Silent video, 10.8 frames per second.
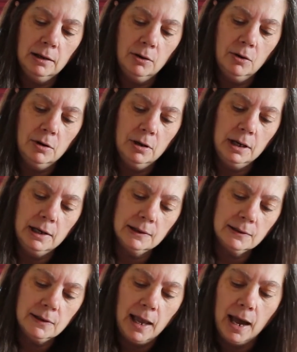her
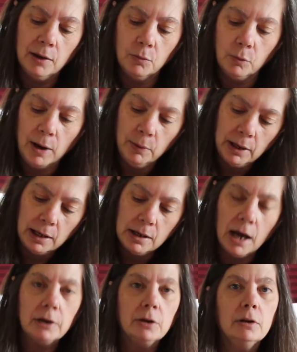is that right when I
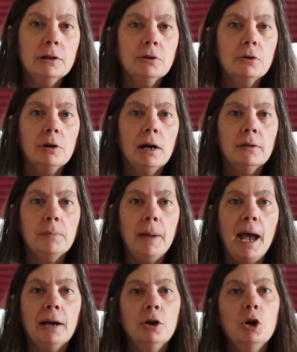got her and took her out of the
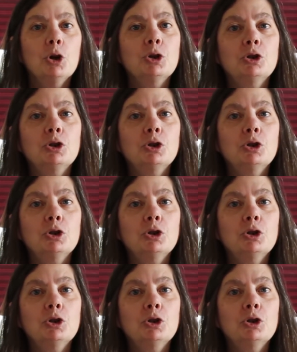bag, her